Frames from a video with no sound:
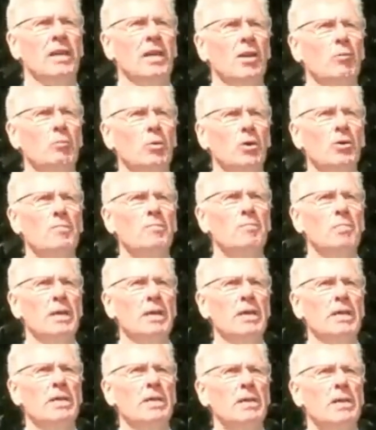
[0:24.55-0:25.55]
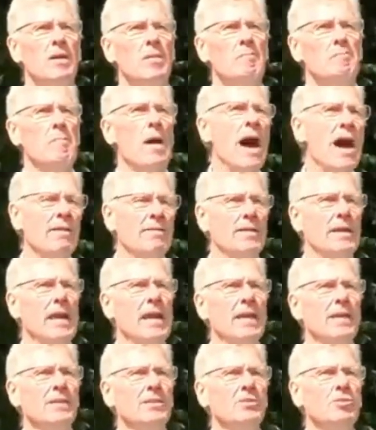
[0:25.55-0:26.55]
then it wouldn't be
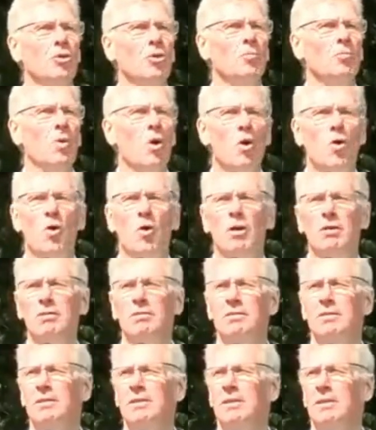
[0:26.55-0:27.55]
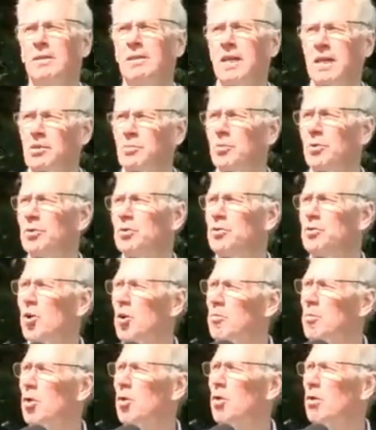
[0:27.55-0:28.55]
Bathgate no more, Linwood
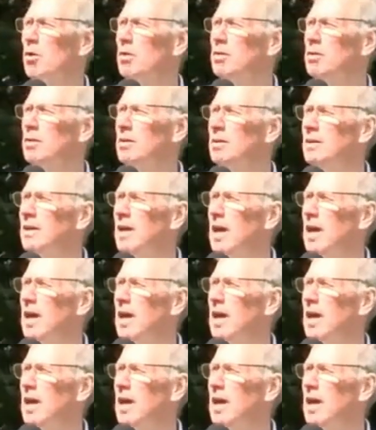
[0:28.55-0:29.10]
no more.